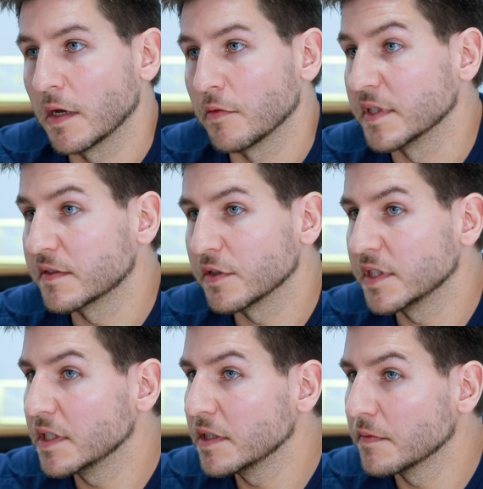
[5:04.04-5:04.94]
We
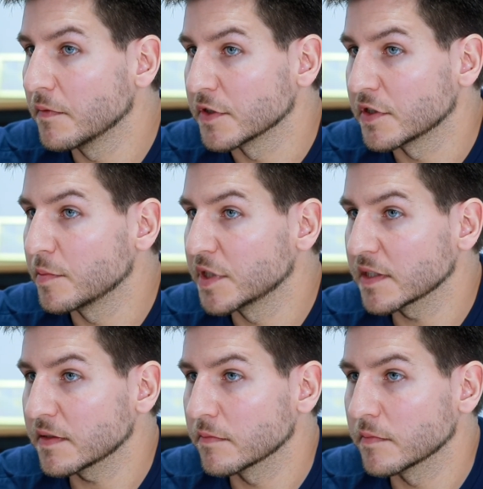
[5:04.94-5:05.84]
study the
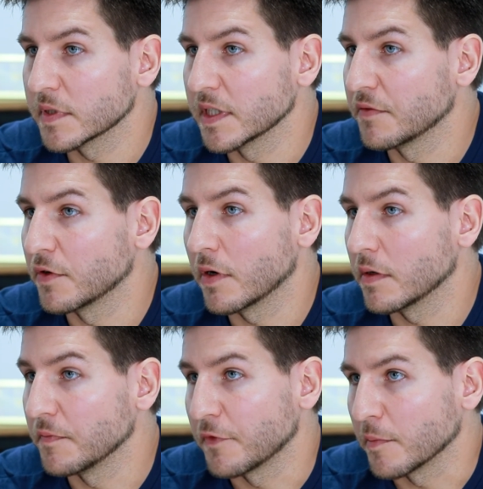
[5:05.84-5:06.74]
subject
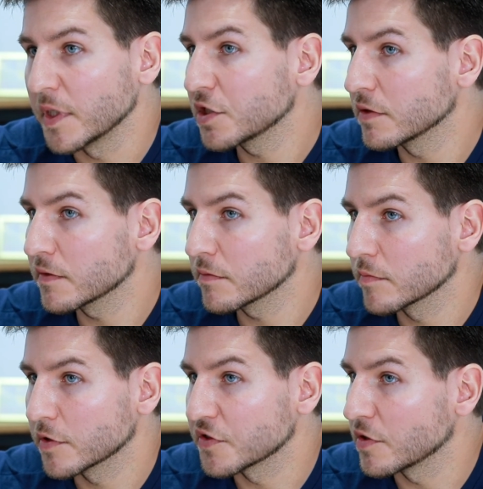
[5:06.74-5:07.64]
gather informations,
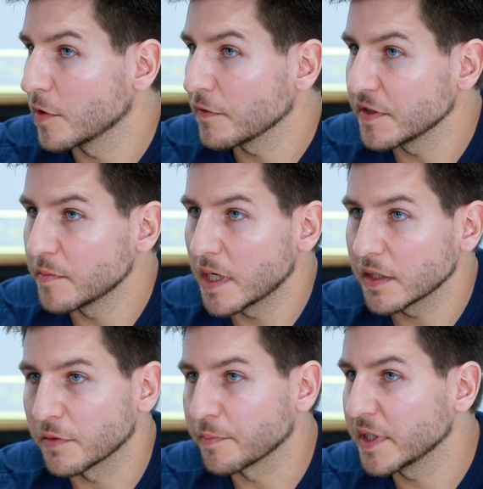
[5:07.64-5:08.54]
customer
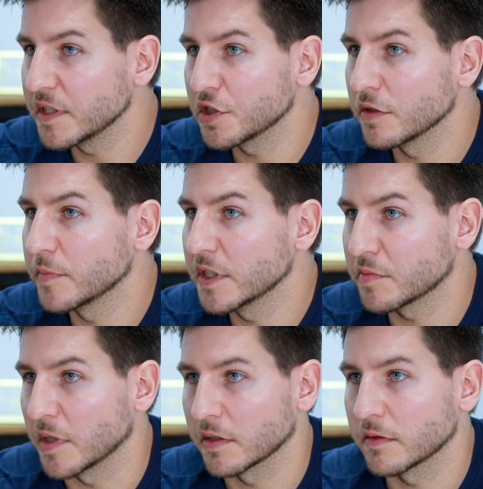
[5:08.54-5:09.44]
feedback, competition
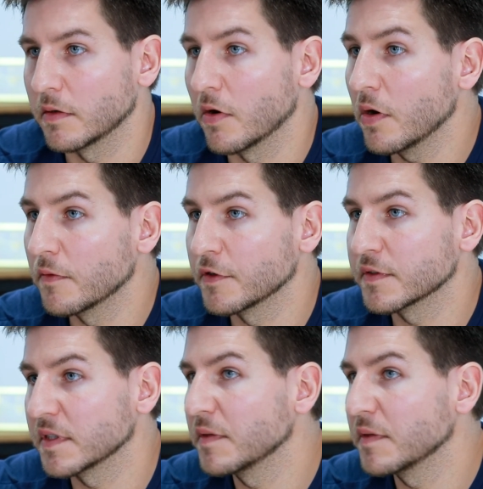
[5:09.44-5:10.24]
benchmark. All those